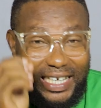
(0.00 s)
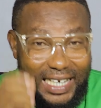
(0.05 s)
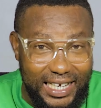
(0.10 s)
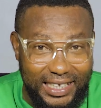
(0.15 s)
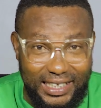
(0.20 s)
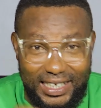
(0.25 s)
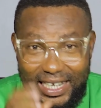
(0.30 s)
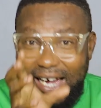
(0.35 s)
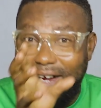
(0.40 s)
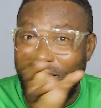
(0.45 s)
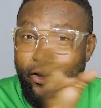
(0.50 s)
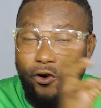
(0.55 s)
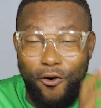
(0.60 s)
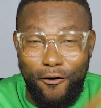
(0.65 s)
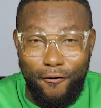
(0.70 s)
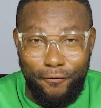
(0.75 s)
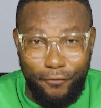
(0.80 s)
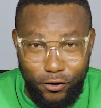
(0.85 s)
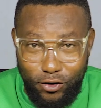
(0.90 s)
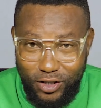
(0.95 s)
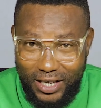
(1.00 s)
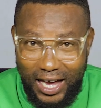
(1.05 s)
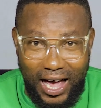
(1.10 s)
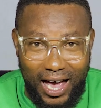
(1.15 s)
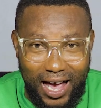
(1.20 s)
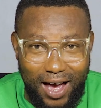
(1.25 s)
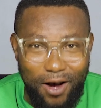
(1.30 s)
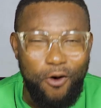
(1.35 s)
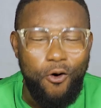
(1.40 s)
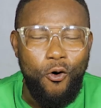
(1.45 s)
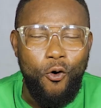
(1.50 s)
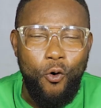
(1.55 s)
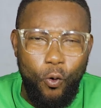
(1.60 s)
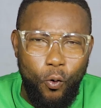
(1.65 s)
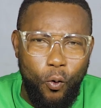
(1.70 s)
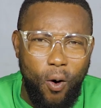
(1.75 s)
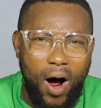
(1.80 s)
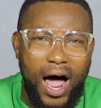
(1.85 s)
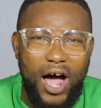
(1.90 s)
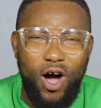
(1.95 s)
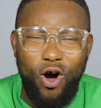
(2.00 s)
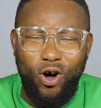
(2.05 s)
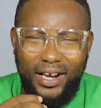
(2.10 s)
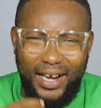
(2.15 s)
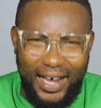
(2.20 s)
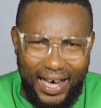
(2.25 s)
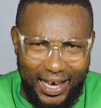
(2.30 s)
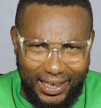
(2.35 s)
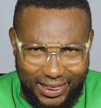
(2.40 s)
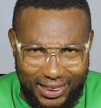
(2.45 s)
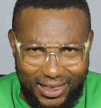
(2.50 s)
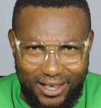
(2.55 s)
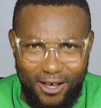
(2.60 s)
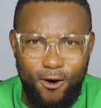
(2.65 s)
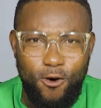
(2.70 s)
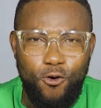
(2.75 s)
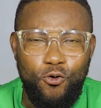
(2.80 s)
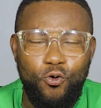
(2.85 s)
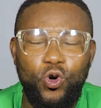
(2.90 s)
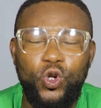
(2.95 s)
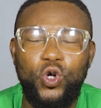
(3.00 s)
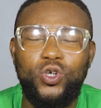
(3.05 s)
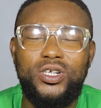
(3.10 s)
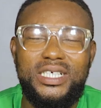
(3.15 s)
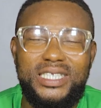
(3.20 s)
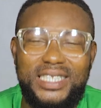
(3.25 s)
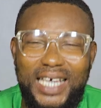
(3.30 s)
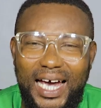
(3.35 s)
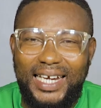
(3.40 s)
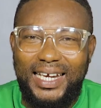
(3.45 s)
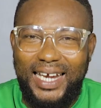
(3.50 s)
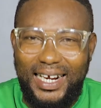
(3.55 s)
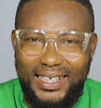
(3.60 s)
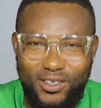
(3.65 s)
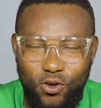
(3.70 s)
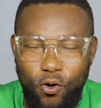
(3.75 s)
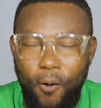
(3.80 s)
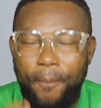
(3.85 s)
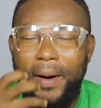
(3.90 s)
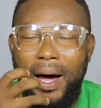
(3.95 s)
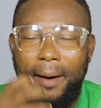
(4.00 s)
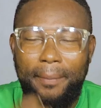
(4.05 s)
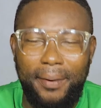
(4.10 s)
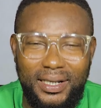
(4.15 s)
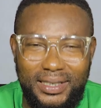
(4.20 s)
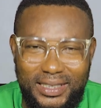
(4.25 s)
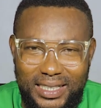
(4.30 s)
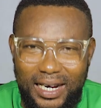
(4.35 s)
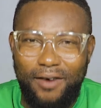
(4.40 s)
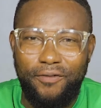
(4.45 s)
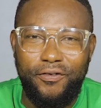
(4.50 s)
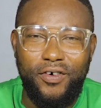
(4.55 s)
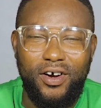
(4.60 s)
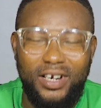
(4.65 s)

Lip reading: indeed you are not confused, why on earth will you decide that Ope Abranti and